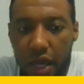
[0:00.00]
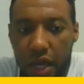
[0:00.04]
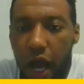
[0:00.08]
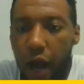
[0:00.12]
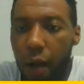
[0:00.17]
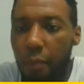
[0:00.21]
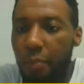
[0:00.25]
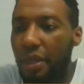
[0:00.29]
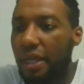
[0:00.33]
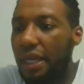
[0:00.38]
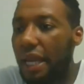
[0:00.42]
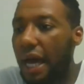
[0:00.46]

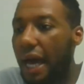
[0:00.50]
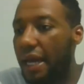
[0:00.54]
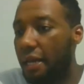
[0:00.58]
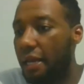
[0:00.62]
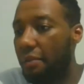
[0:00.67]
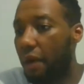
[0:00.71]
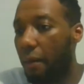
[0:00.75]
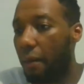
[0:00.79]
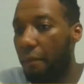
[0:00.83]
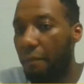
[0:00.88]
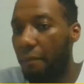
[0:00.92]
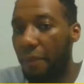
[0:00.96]
I'll be lying
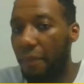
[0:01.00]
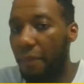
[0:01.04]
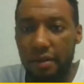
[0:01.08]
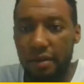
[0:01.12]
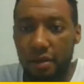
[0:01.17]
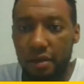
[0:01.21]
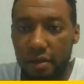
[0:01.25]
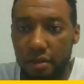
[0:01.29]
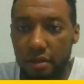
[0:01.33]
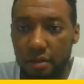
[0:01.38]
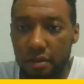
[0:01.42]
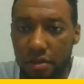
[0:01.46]
in my bed.
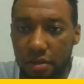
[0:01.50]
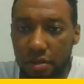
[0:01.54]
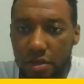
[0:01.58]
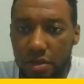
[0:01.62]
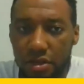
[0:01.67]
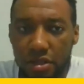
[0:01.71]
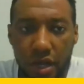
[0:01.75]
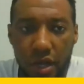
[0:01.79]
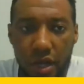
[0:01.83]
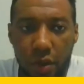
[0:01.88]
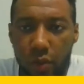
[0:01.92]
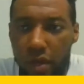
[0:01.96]

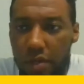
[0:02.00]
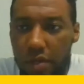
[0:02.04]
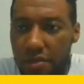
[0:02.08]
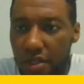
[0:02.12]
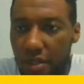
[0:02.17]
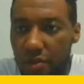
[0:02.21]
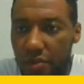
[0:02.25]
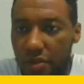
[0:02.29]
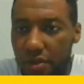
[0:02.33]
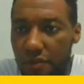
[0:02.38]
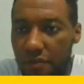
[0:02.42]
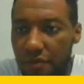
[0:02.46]
Sorry, one
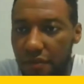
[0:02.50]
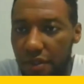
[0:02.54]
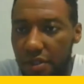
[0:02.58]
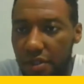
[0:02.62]
second. What the